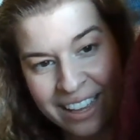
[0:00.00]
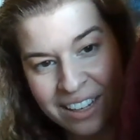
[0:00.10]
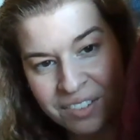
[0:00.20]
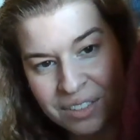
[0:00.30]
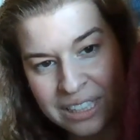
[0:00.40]

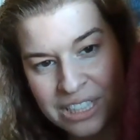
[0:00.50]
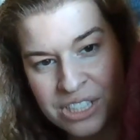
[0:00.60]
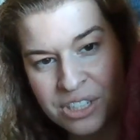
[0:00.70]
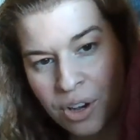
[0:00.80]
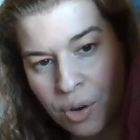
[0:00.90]
It really
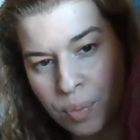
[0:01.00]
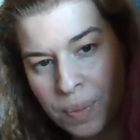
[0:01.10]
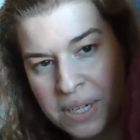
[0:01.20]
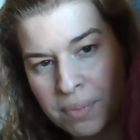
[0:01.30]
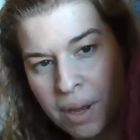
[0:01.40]
just
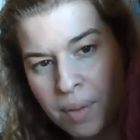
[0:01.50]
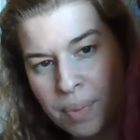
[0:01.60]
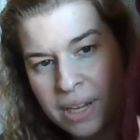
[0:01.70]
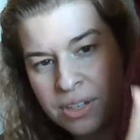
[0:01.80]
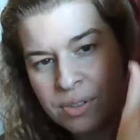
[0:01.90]
opened them up,
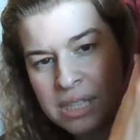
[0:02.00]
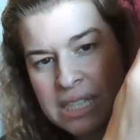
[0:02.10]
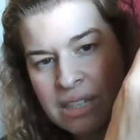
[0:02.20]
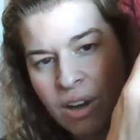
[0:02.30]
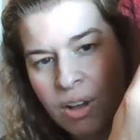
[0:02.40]
and you can
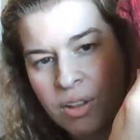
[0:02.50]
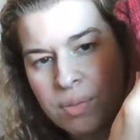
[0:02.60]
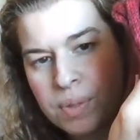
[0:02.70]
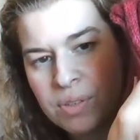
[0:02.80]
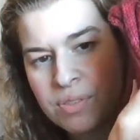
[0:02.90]
see all
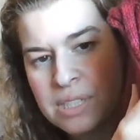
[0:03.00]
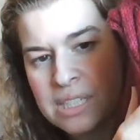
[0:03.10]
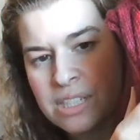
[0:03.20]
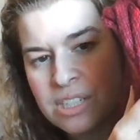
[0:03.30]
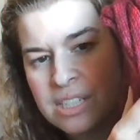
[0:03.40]
the beautiful
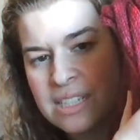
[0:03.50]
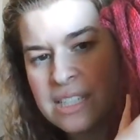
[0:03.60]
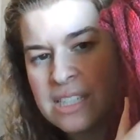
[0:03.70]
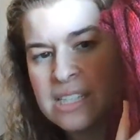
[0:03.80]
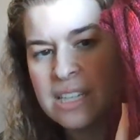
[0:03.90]

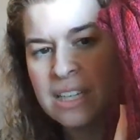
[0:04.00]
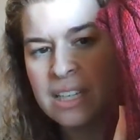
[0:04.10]
stitches.